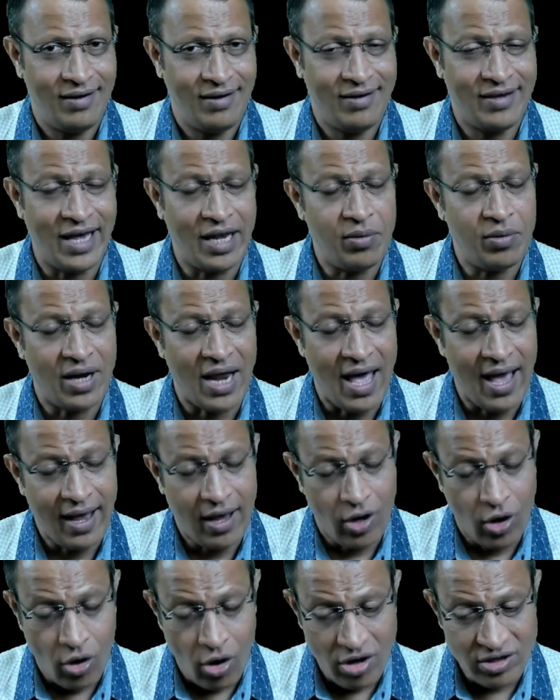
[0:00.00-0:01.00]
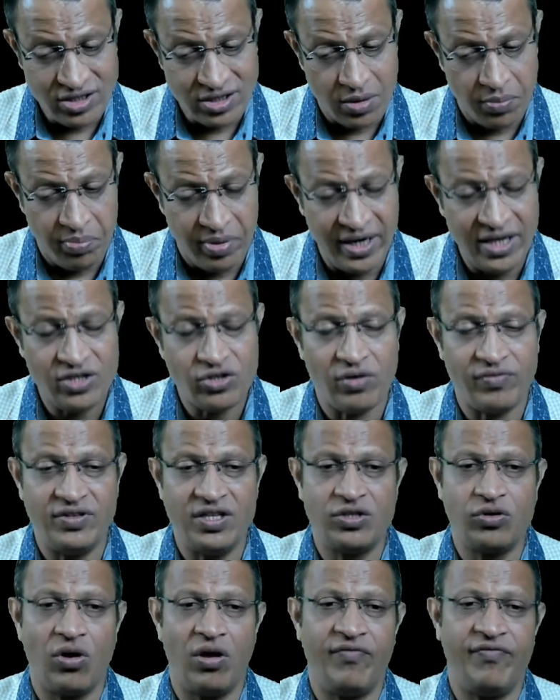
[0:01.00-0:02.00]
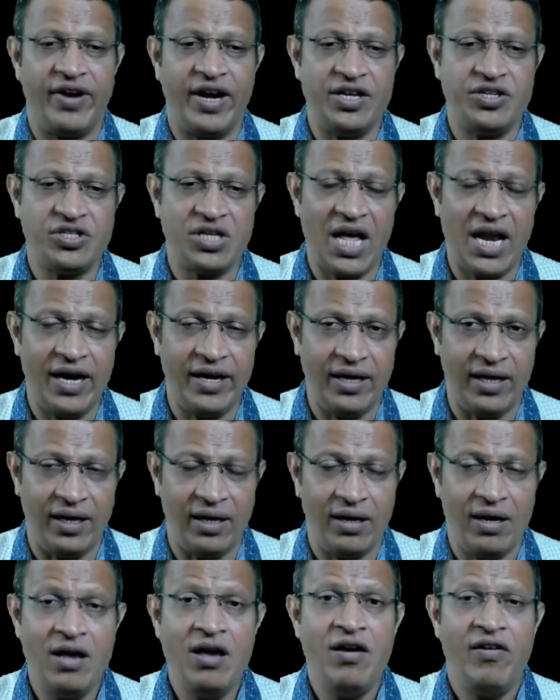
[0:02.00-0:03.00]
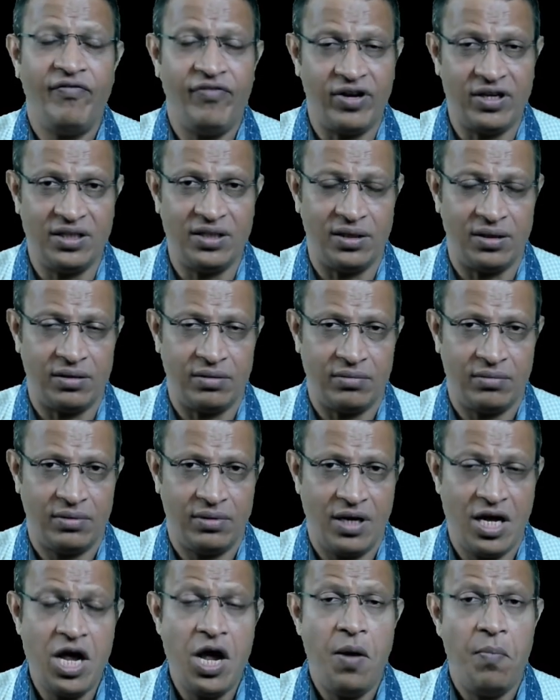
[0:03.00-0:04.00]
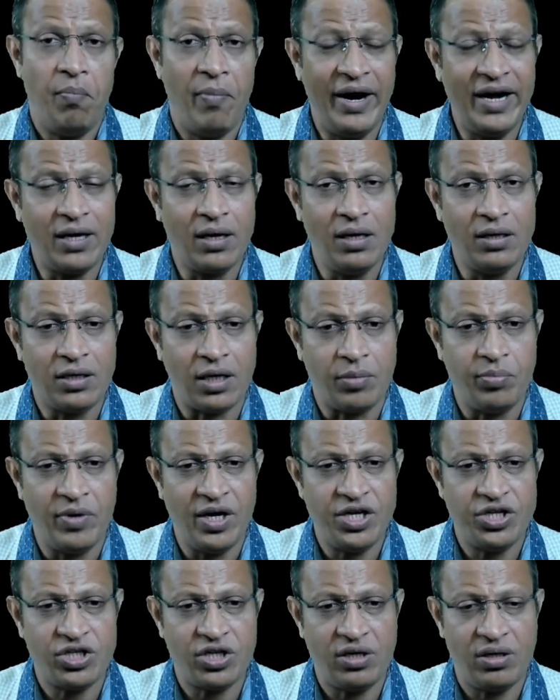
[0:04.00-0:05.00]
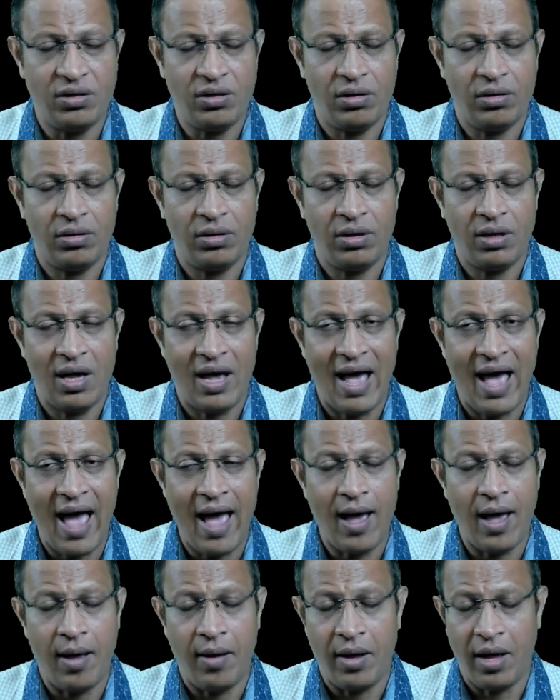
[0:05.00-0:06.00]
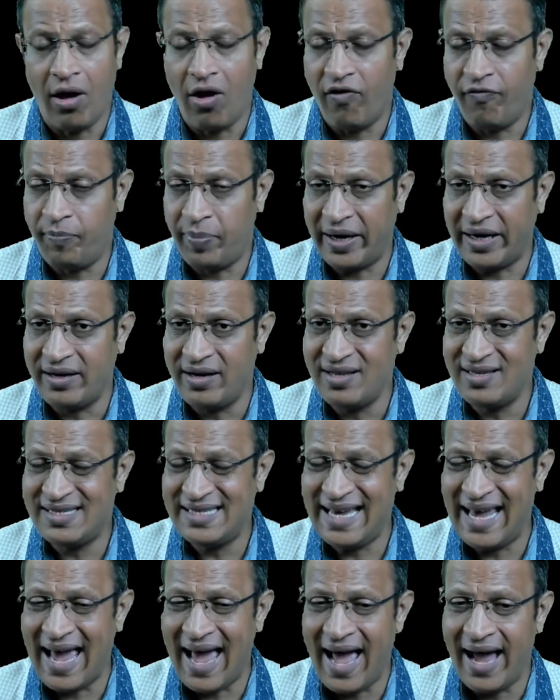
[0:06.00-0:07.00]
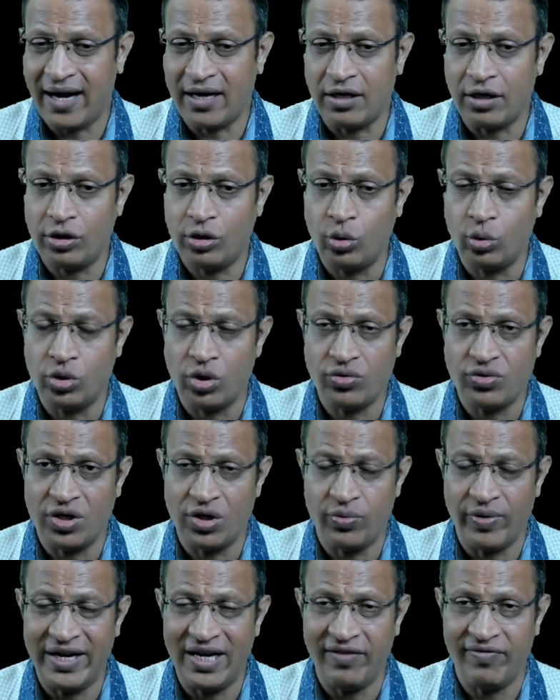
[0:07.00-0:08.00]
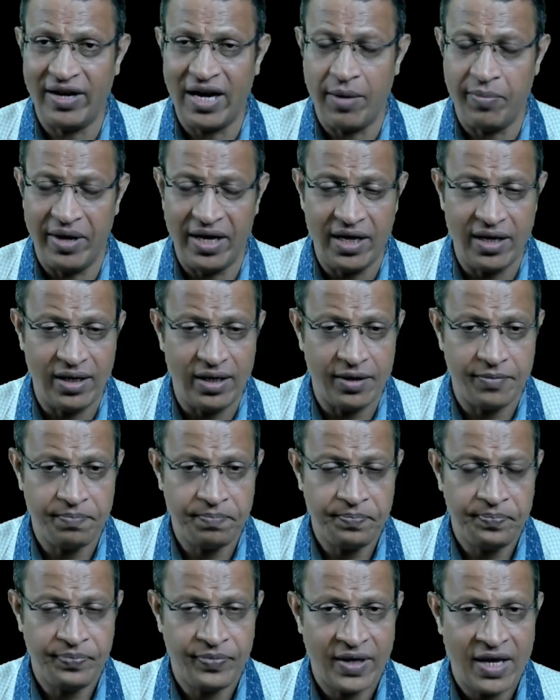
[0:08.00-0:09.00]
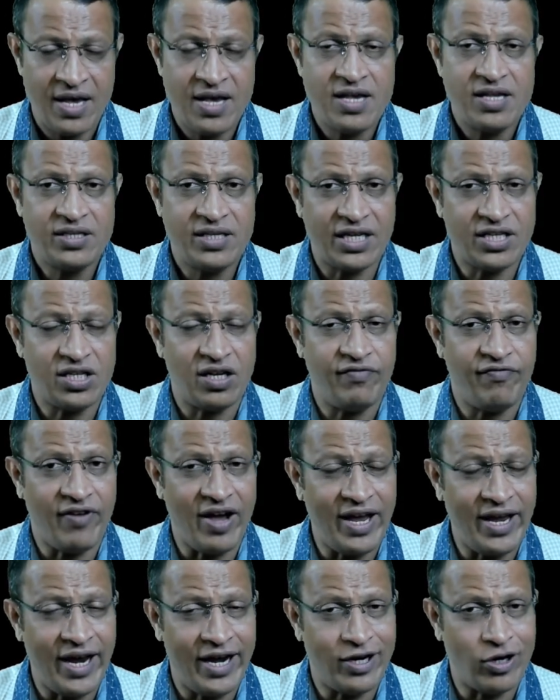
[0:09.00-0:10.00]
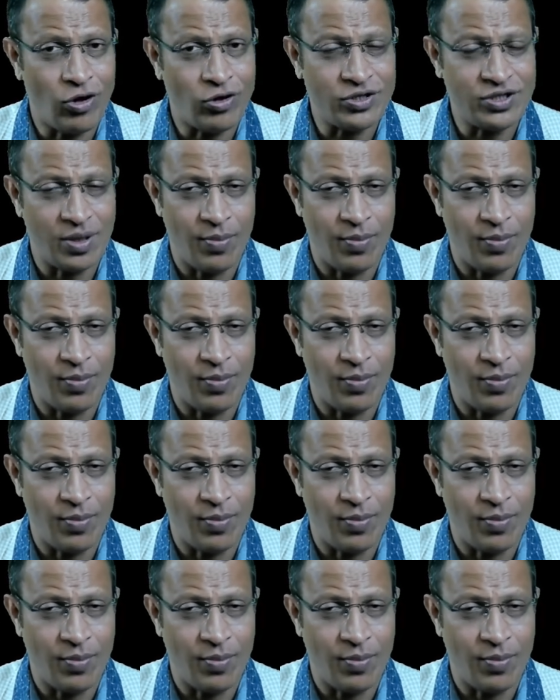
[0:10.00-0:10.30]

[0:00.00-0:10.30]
can cause the breach of this confidentiality. Further, Medical Termination of Pregnancy Act 2021 amended, Section 5A talks